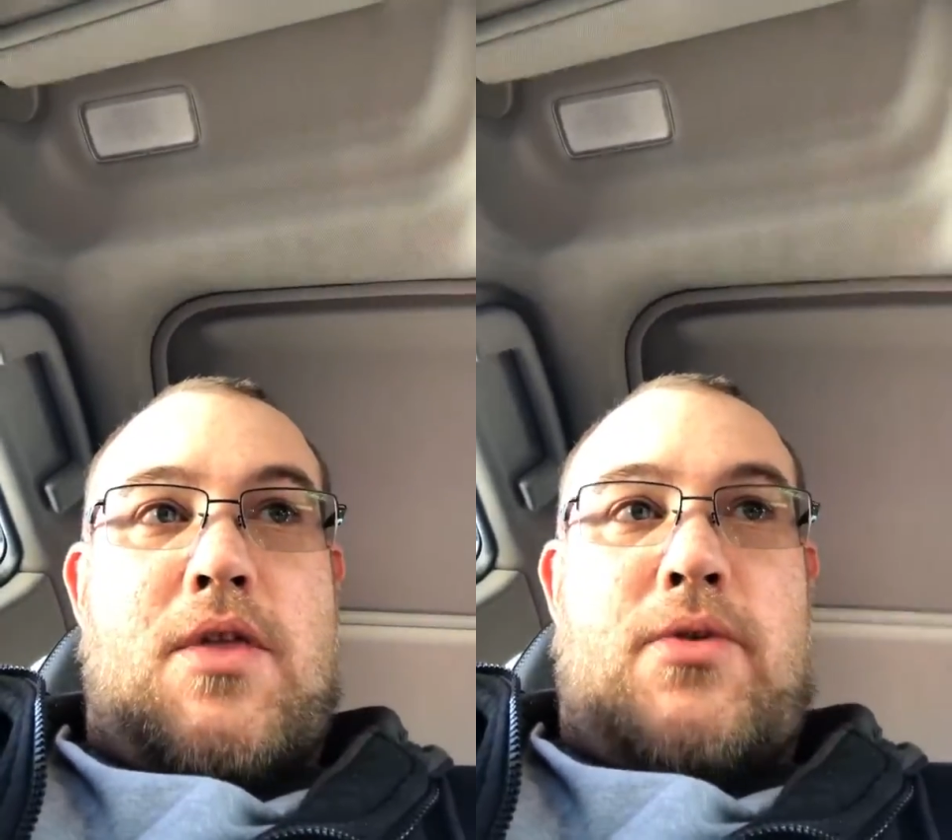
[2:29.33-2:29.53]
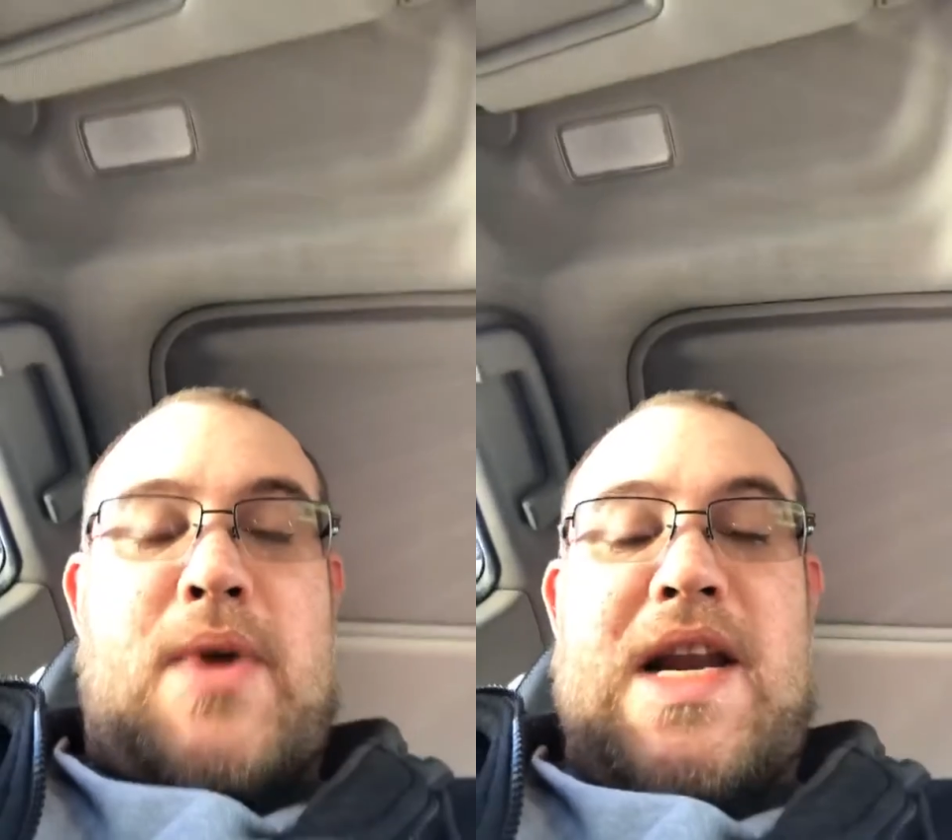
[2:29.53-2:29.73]

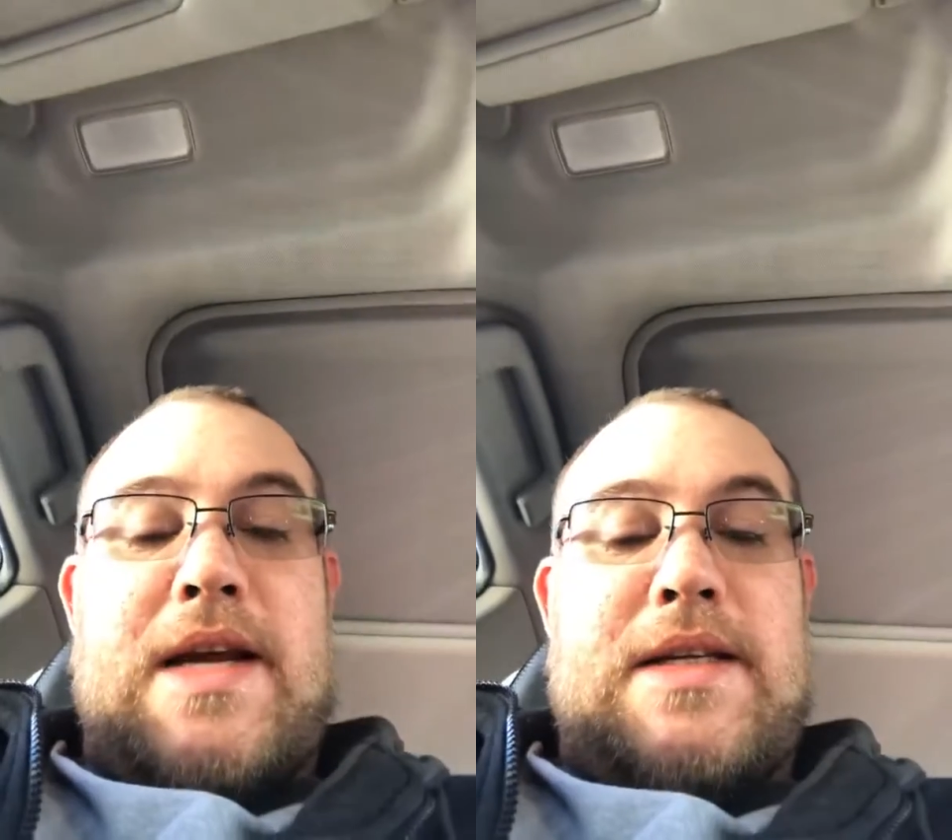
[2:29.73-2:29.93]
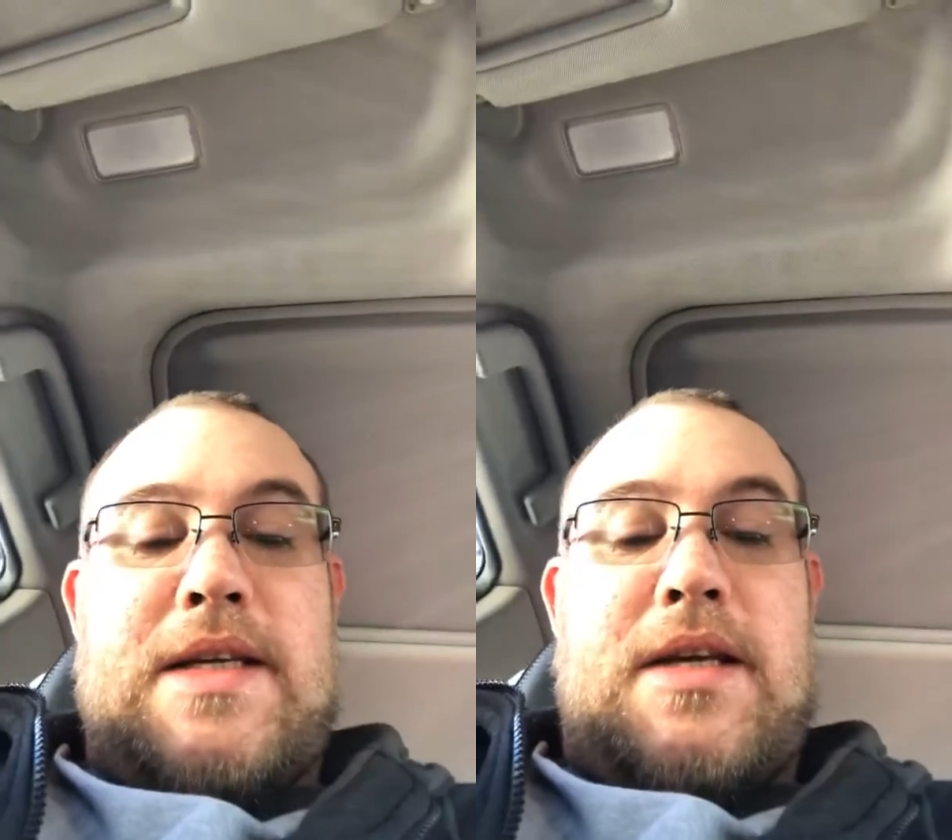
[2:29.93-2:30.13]

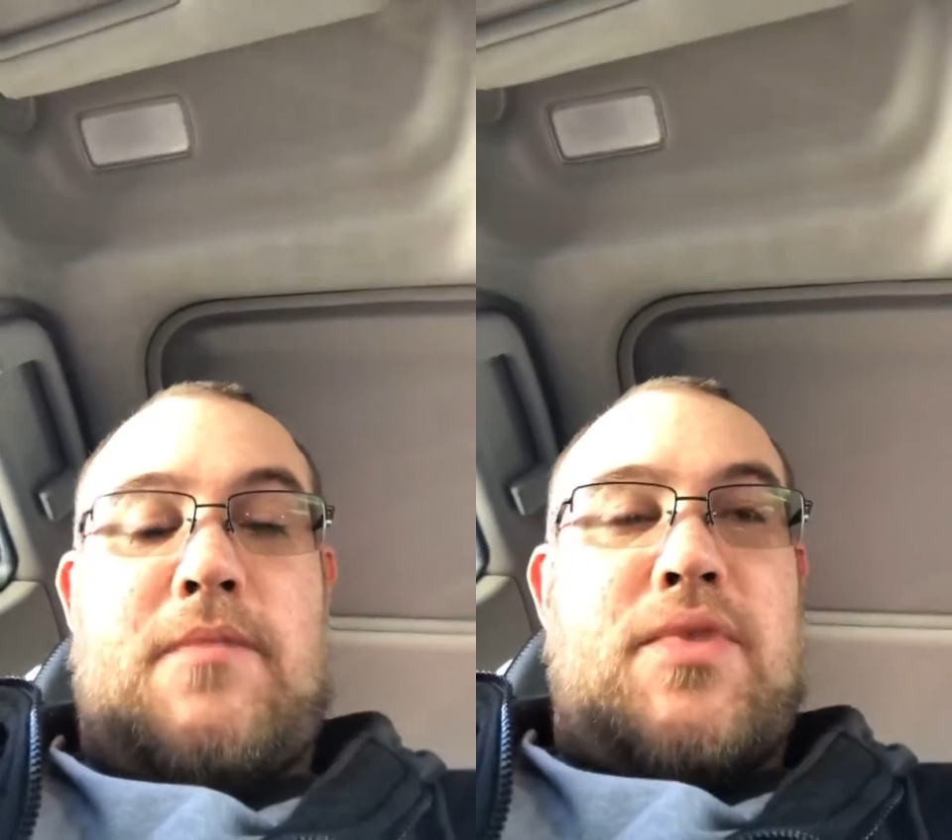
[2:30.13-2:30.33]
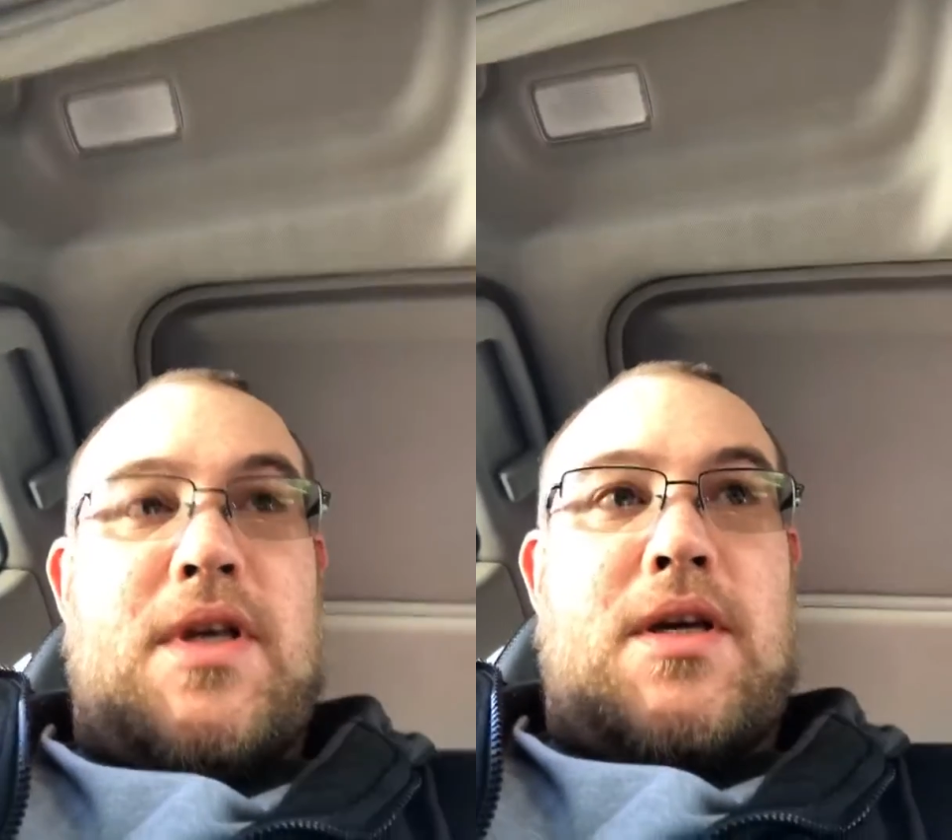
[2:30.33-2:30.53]

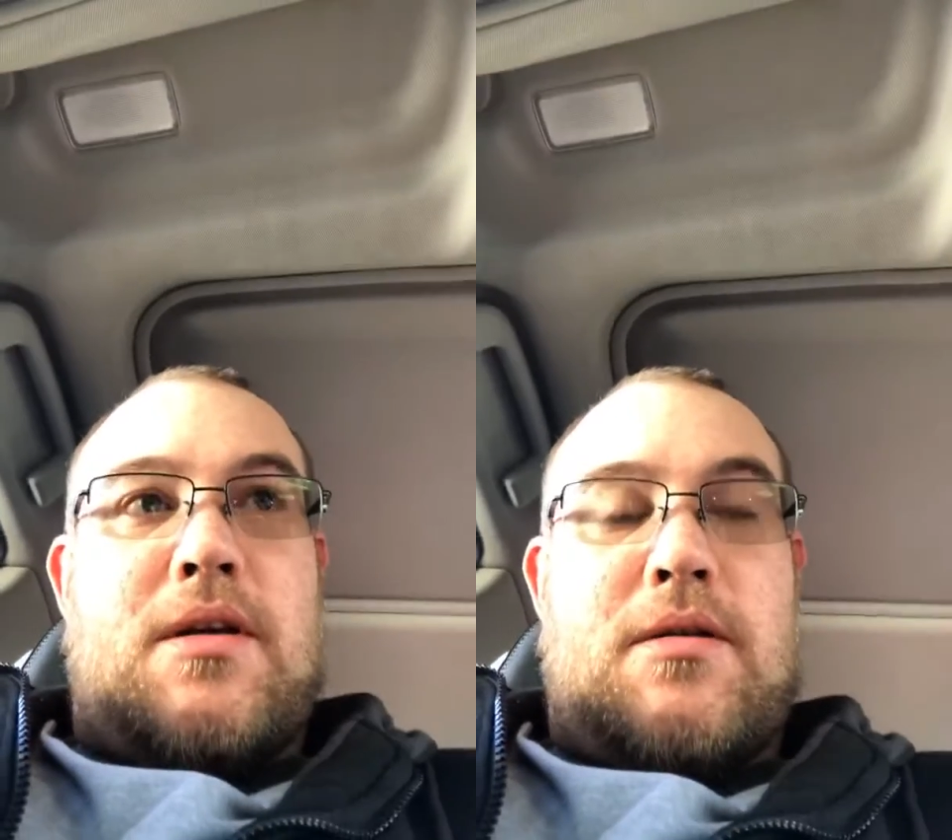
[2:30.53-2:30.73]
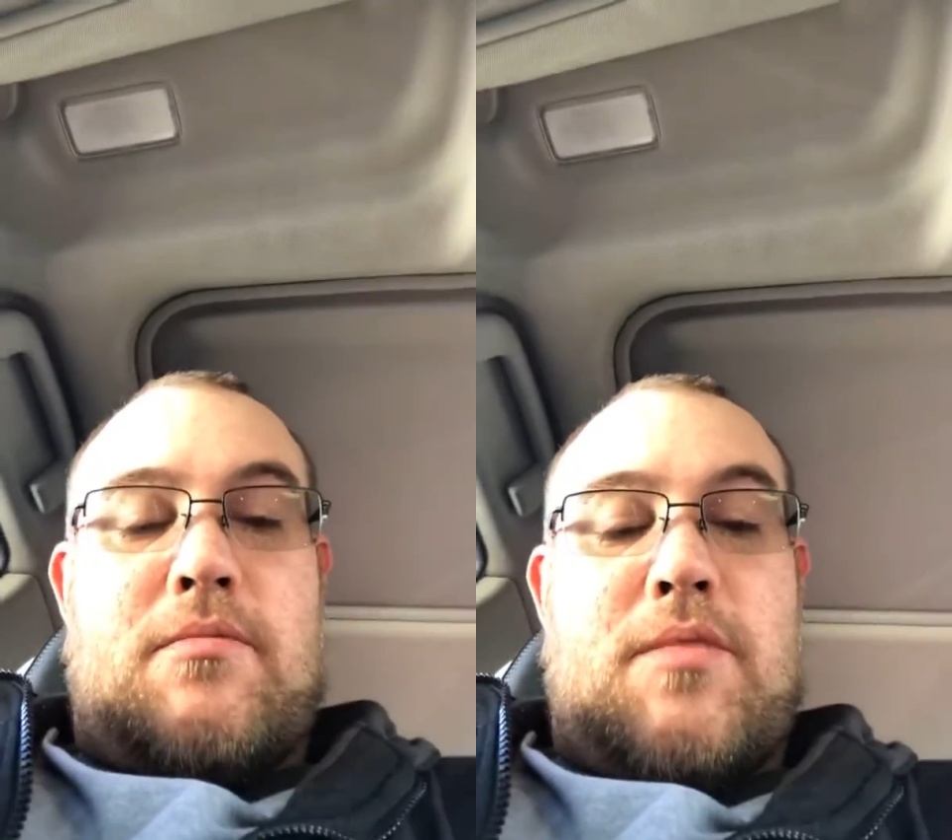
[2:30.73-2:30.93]
3:19
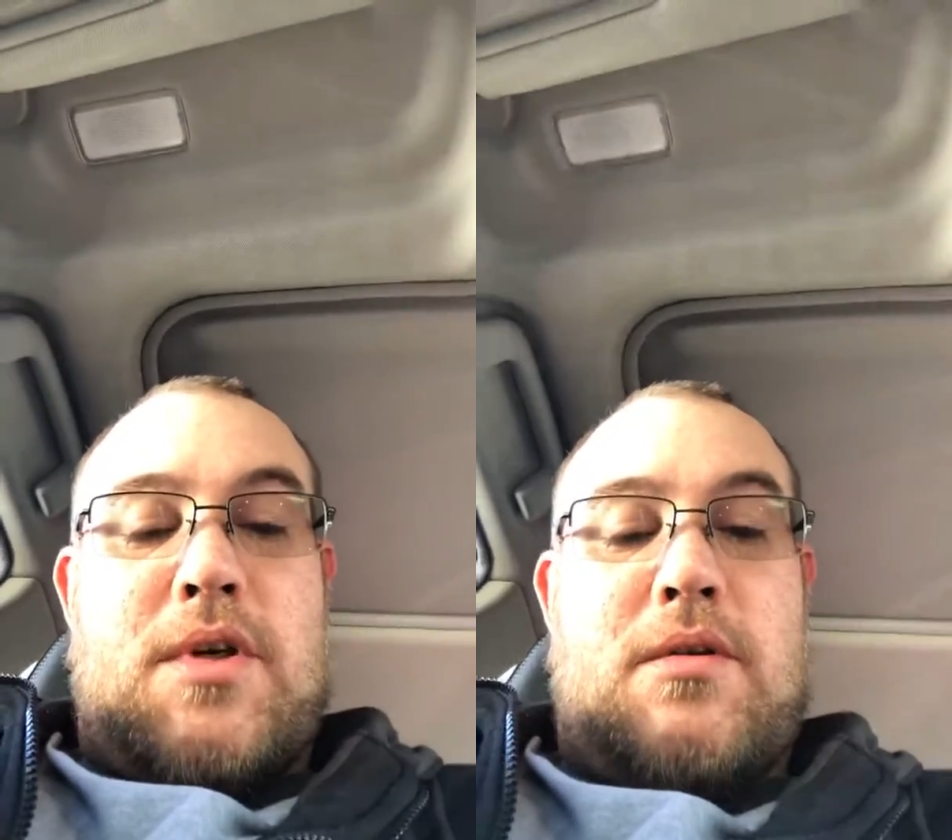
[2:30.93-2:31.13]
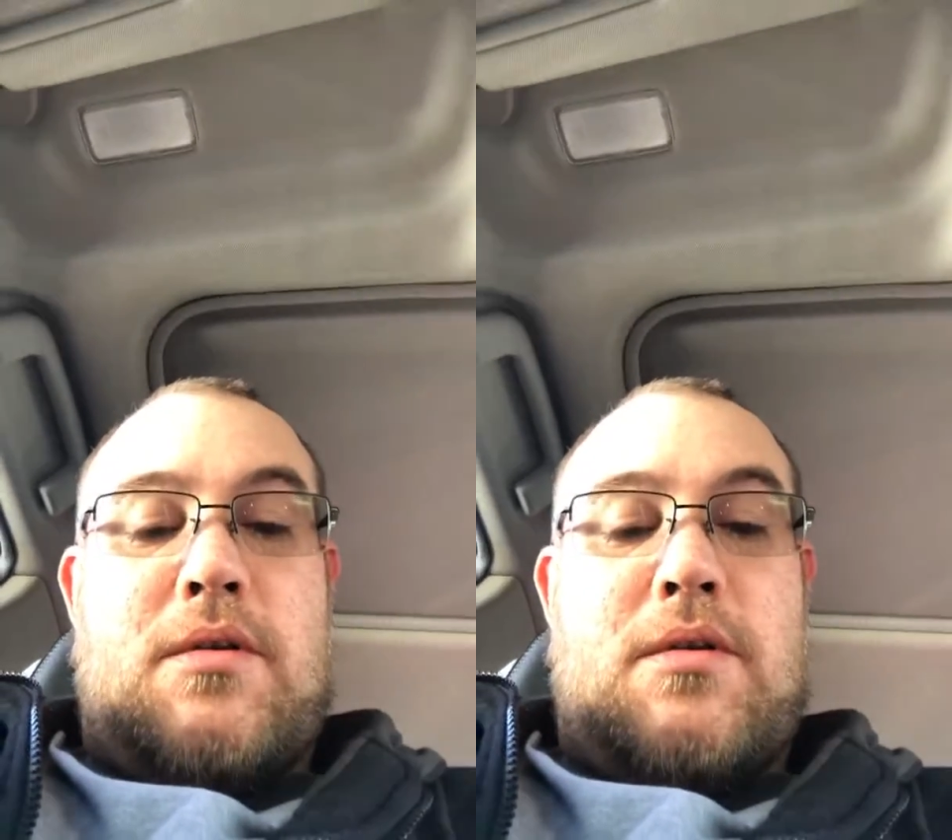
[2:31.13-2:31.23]
p.m.